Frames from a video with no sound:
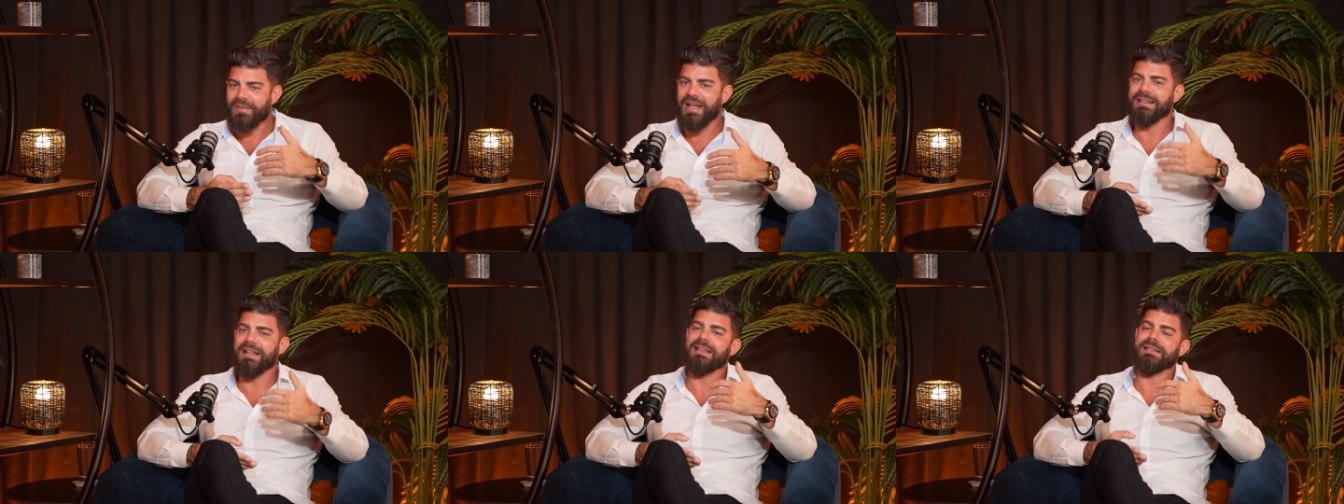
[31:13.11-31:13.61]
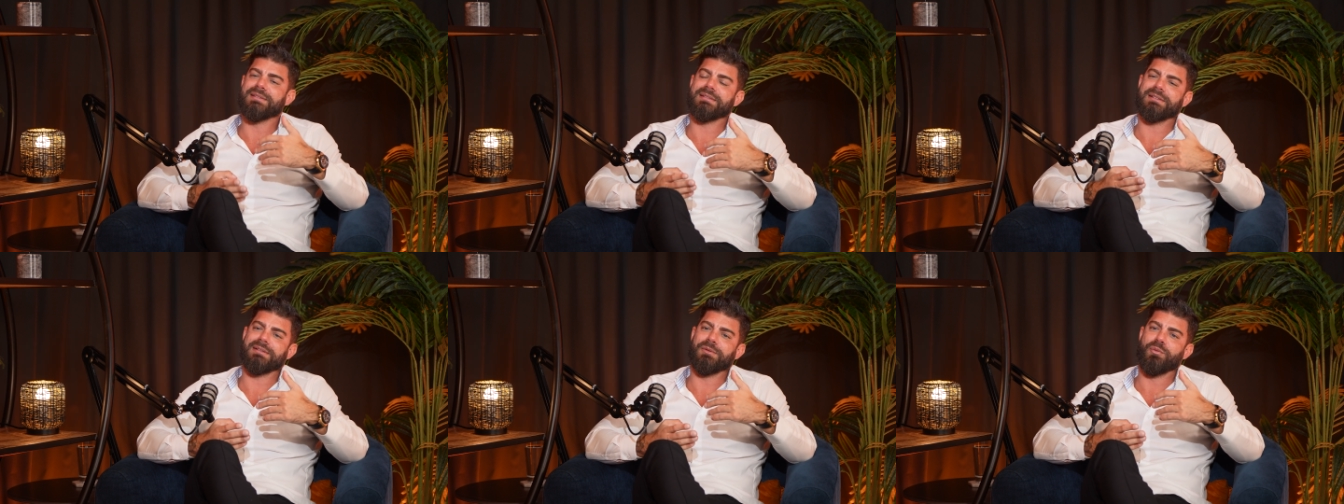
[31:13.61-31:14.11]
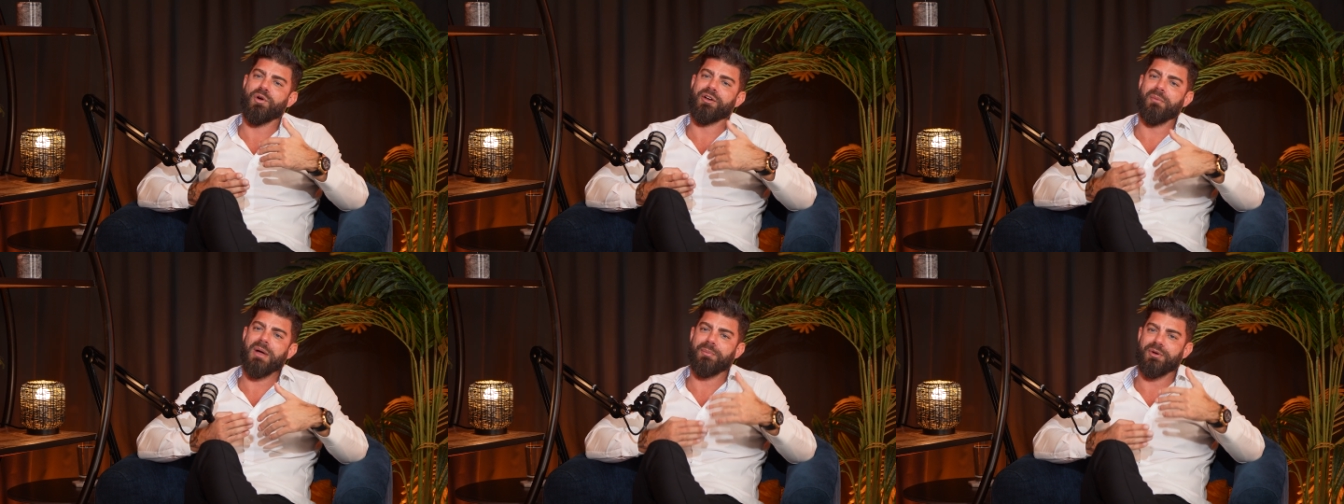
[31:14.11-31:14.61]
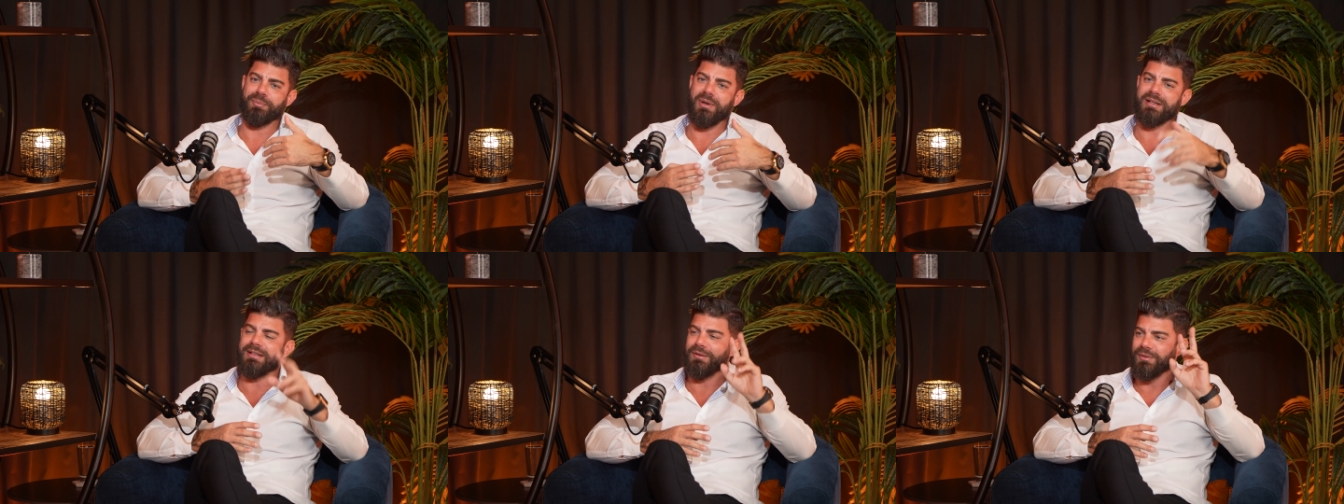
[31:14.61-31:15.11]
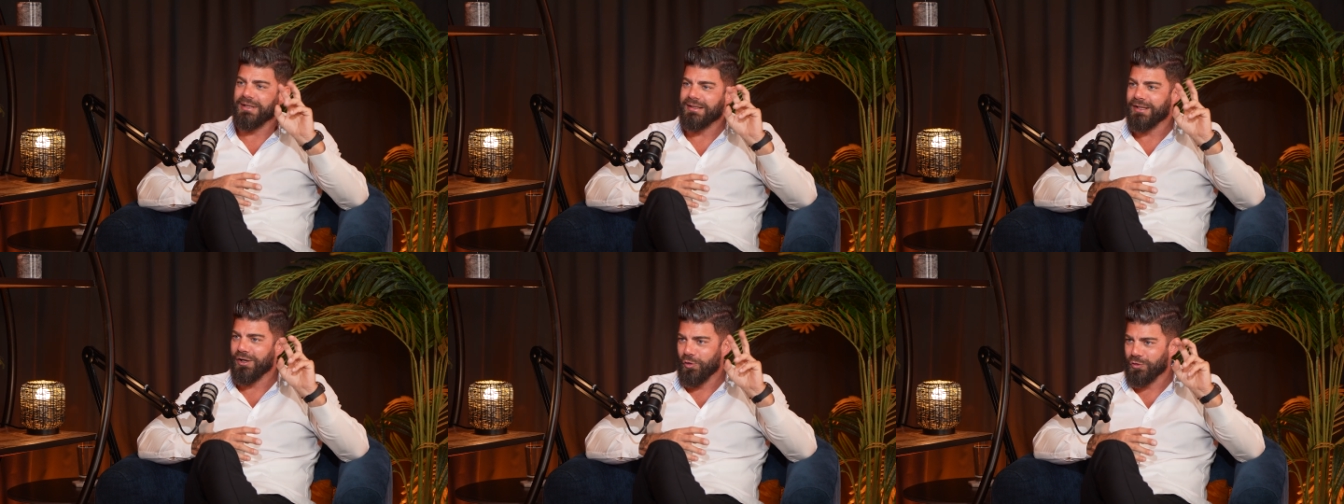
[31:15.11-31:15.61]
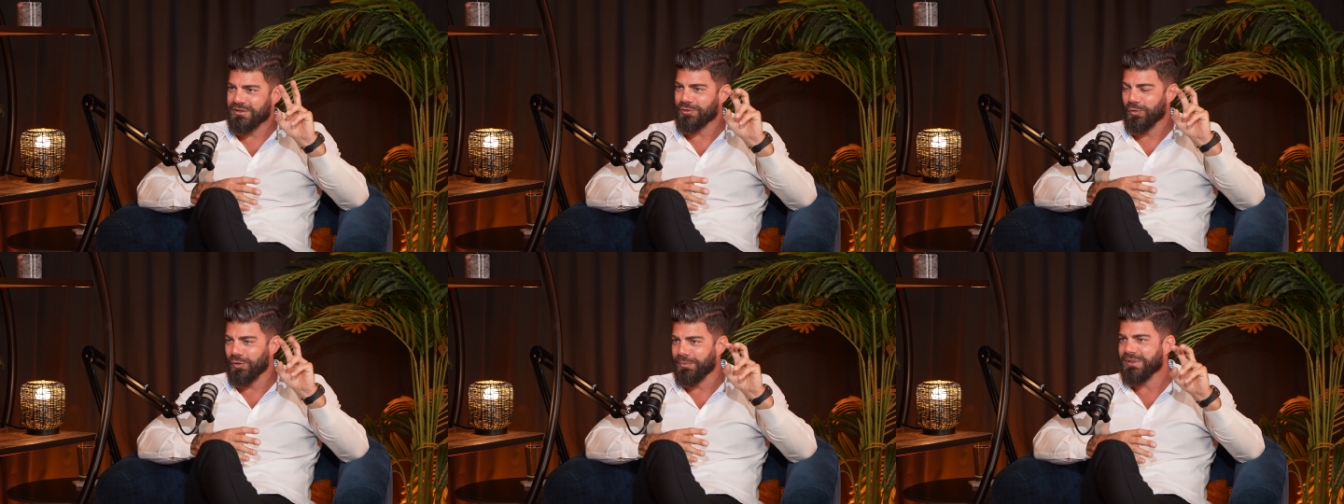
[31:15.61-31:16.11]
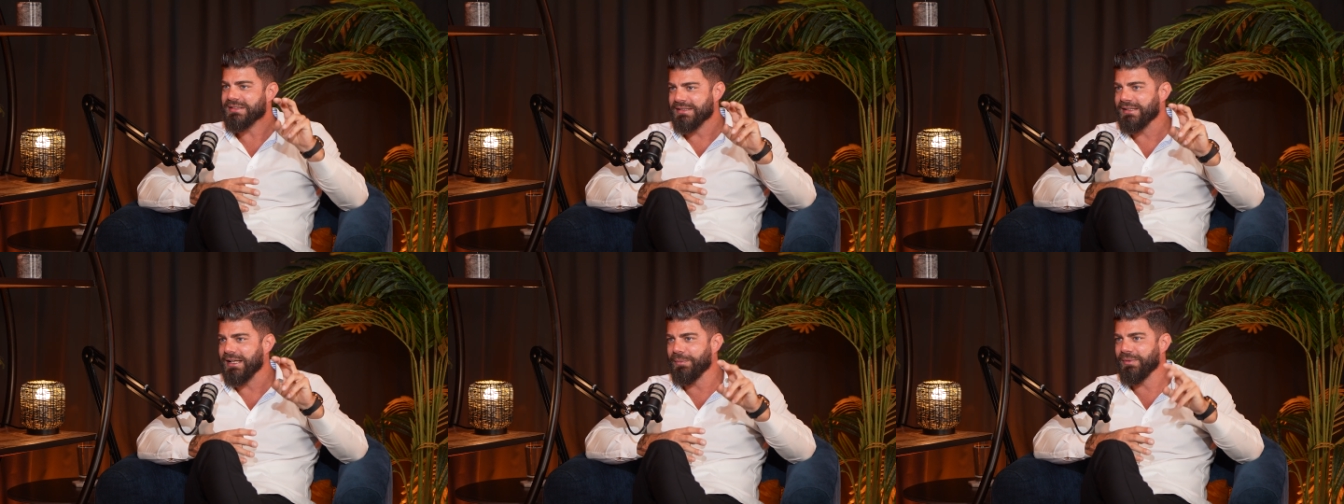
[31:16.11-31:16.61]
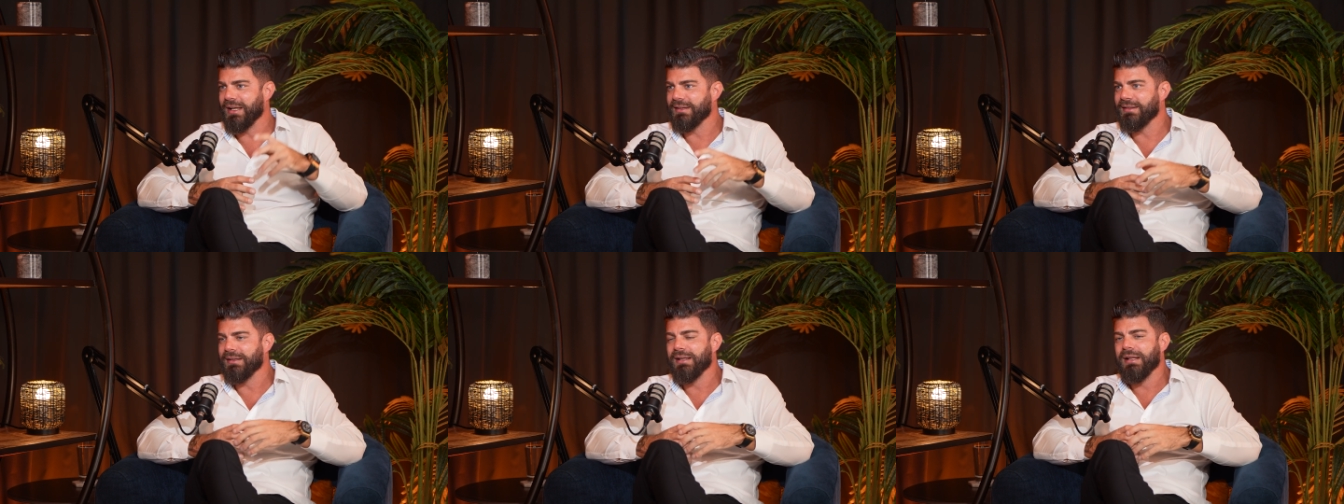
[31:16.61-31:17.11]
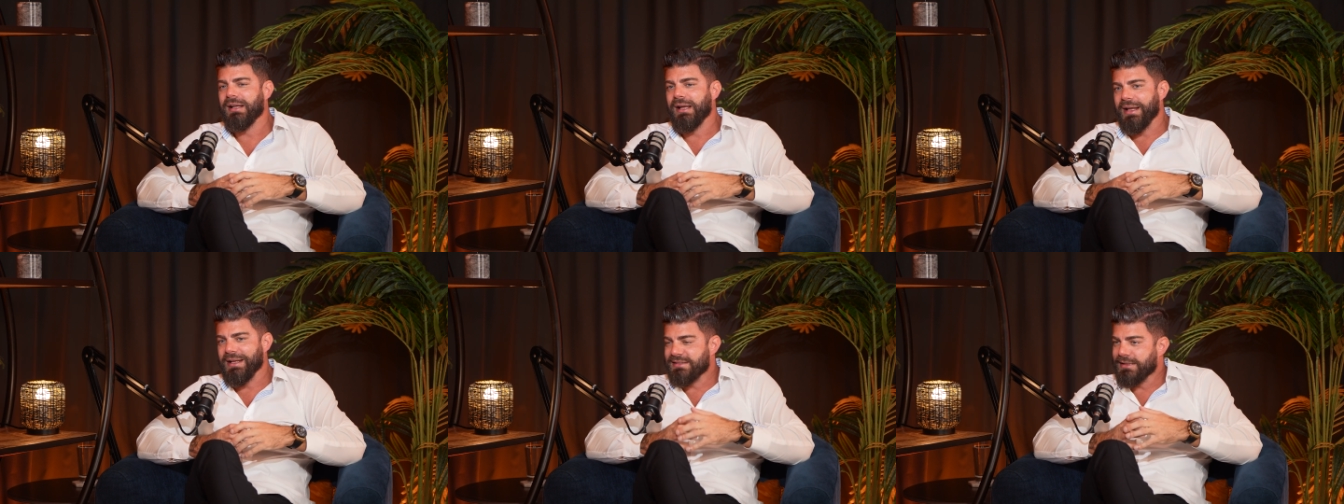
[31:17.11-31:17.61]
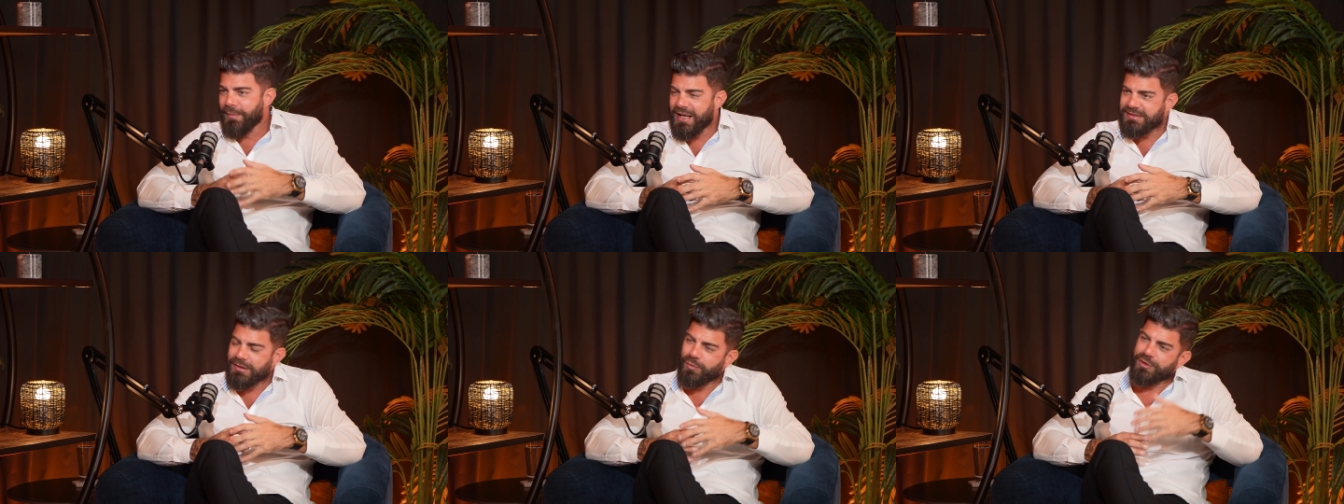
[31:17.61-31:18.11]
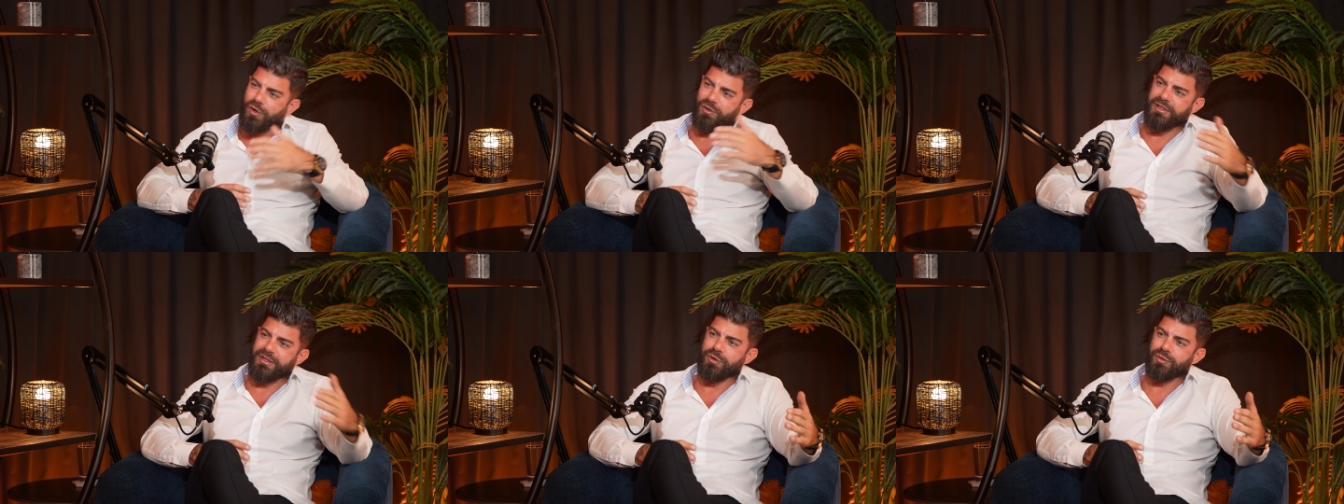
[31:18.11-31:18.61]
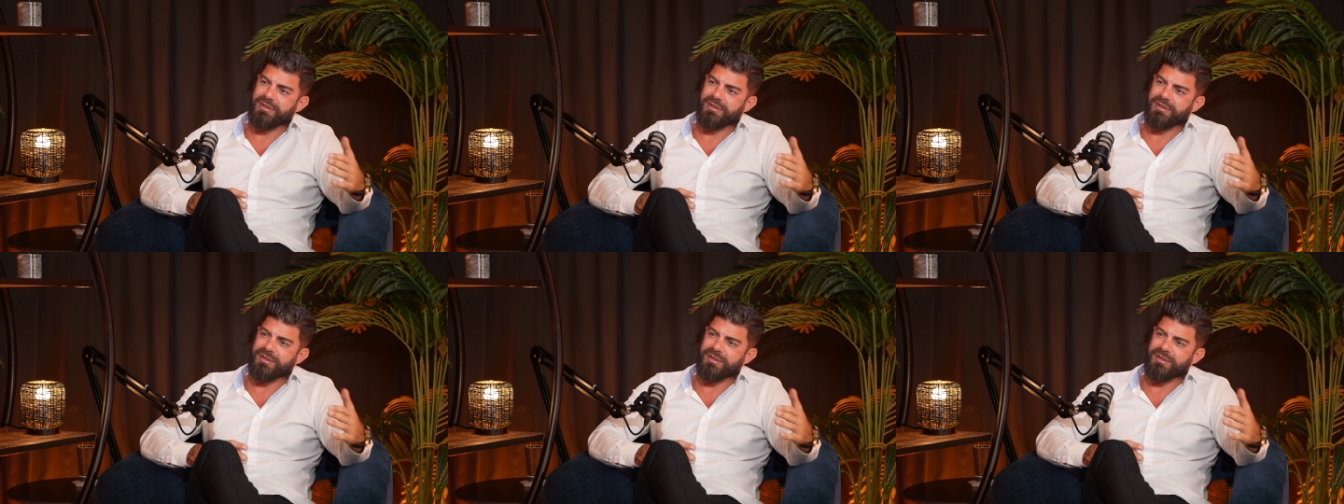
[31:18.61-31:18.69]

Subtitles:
And that's one of my perspective, the old school business type, that it's amazing with all of the new